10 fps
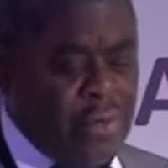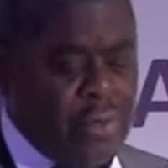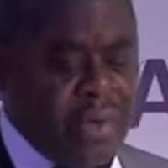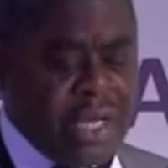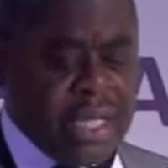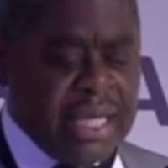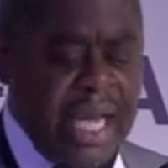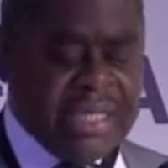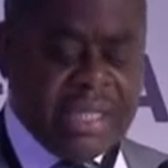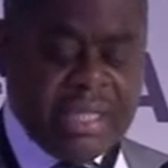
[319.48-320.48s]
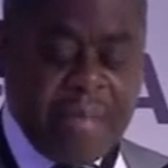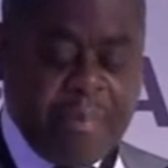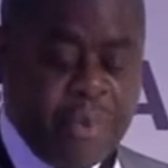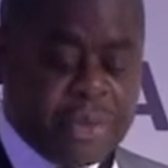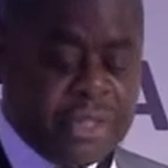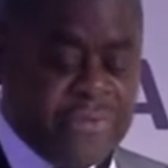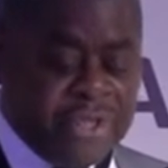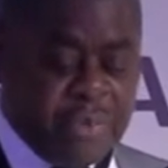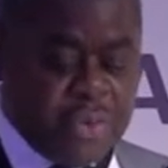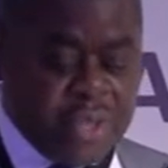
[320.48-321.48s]
Recognizing the importance of
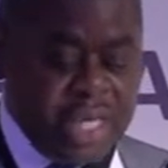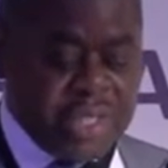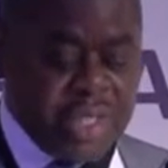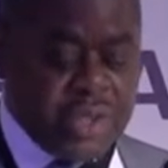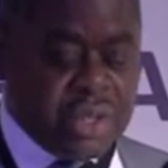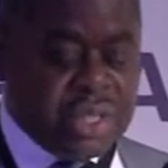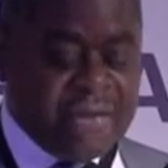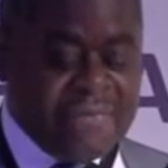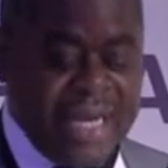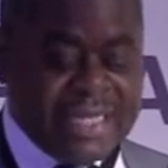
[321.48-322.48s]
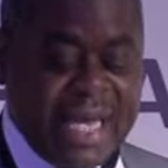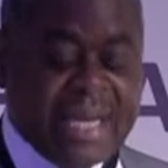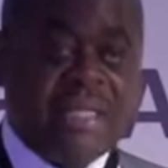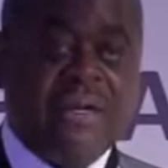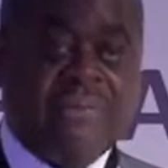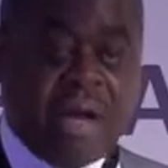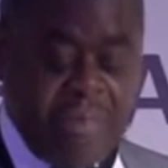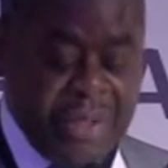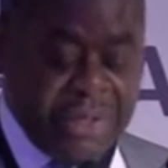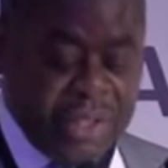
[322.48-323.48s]
demutualization to the vitality of our
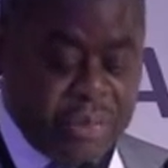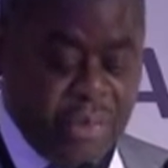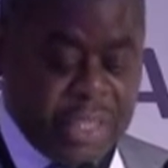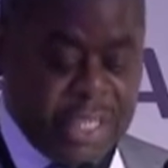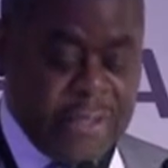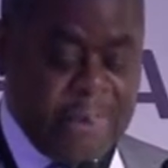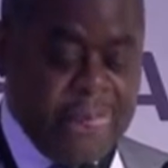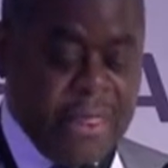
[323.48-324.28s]
business model,